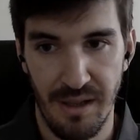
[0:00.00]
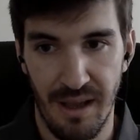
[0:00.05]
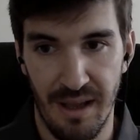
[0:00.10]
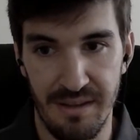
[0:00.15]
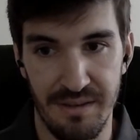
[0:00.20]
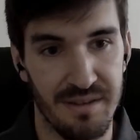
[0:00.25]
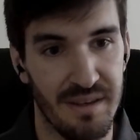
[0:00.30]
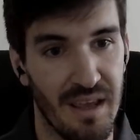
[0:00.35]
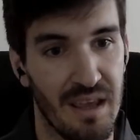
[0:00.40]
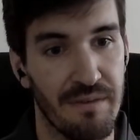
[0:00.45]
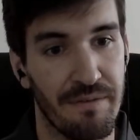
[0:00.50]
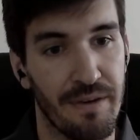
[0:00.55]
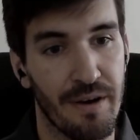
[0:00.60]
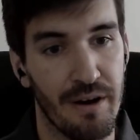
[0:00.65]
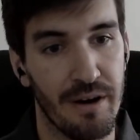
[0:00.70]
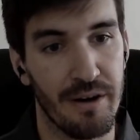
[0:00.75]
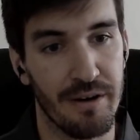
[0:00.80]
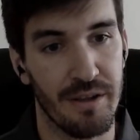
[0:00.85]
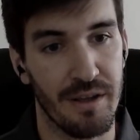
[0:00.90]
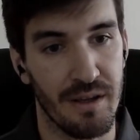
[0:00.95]
and
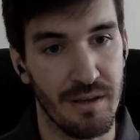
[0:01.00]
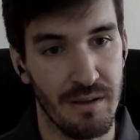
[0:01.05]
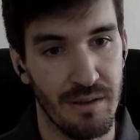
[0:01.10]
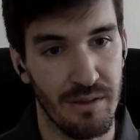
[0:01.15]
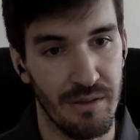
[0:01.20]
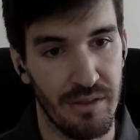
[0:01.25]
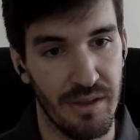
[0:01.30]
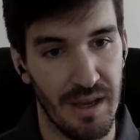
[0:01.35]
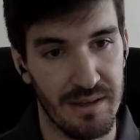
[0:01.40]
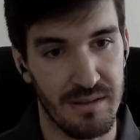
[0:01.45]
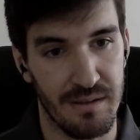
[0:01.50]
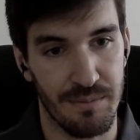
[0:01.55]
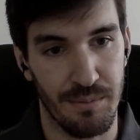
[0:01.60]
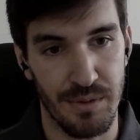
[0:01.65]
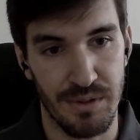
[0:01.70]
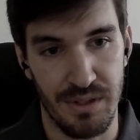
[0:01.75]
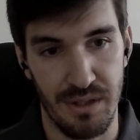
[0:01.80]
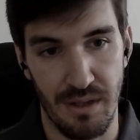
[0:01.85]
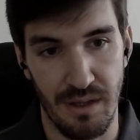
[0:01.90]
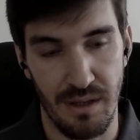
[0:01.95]
safeguarding the
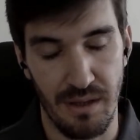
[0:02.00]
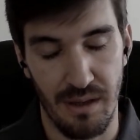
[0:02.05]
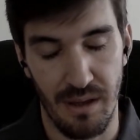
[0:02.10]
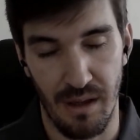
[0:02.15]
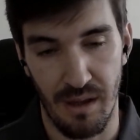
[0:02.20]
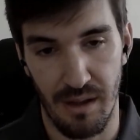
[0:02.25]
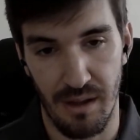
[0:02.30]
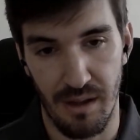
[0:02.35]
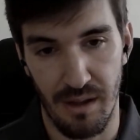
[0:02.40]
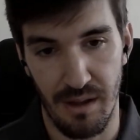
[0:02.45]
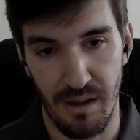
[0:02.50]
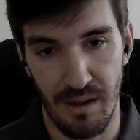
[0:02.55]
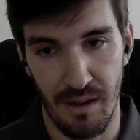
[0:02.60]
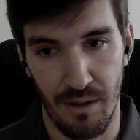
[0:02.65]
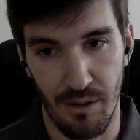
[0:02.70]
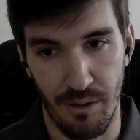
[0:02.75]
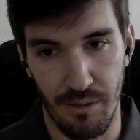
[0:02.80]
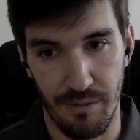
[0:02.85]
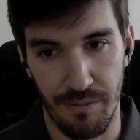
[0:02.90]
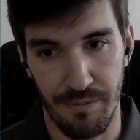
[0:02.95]
activity
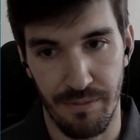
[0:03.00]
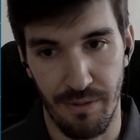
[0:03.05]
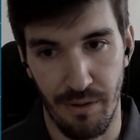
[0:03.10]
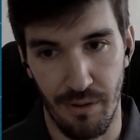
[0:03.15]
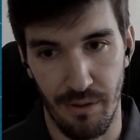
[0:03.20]
of